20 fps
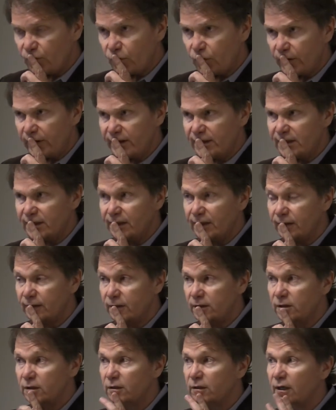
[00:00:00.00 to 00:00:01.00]
for
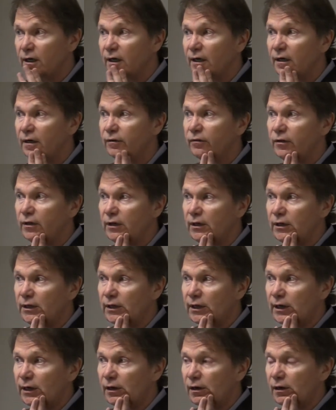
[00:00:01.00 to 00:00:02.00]
instance,
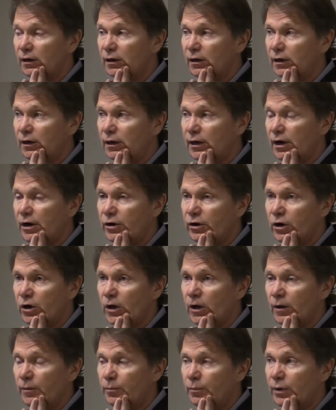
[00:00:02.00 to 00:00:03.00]
the
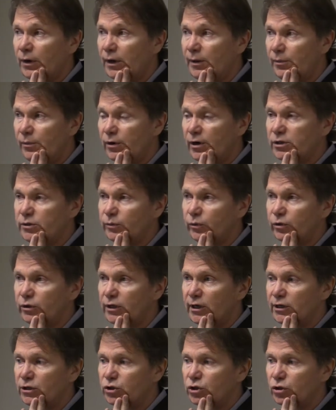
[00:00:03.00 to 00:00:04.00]
RNA polymerase
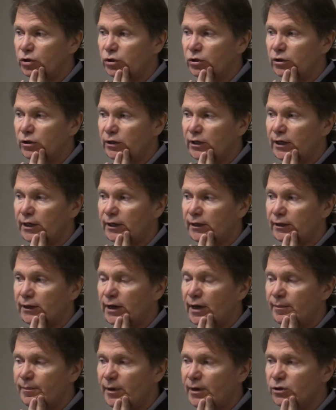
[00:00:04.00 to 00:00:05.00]
mutation
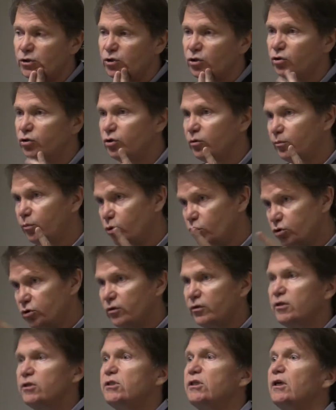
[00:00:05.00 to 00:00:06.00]
that I mentioned, you
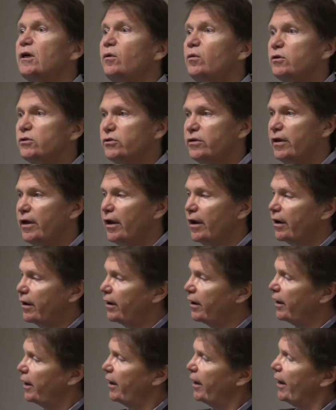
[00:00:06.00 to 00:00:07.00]
push on the sequence
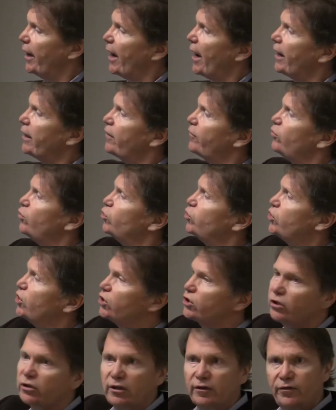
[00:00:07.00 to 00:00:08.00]
there, and a few
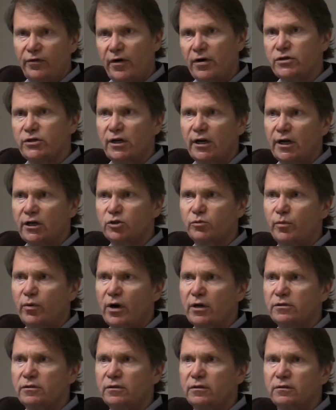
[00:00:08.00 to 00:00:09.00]
genes are differentially
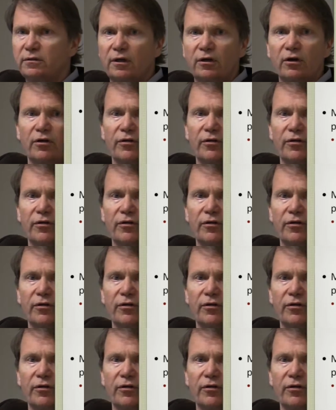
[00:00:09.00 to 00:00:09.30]
expressed, and